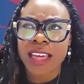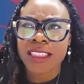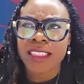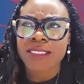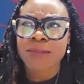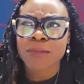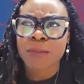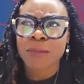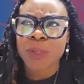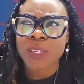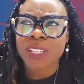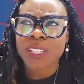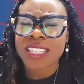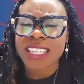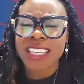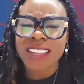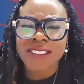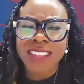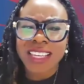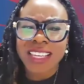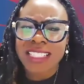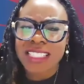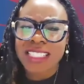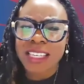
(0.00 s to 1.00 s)
I believe
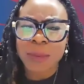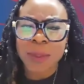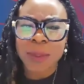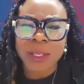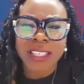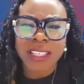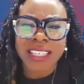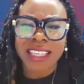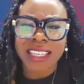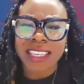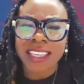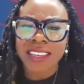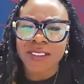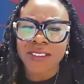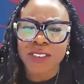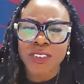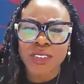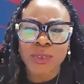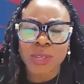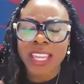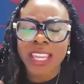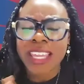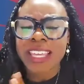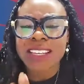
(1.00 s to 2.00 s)
they typically give
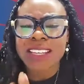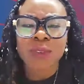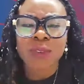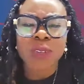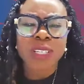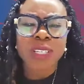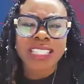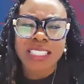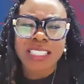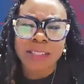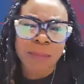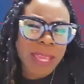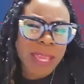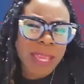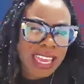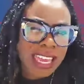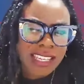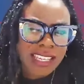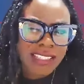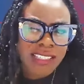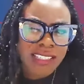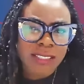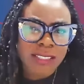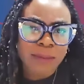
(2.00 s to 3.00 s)
you, like, it really
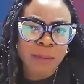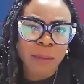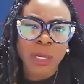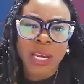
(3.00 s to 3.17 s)
depends,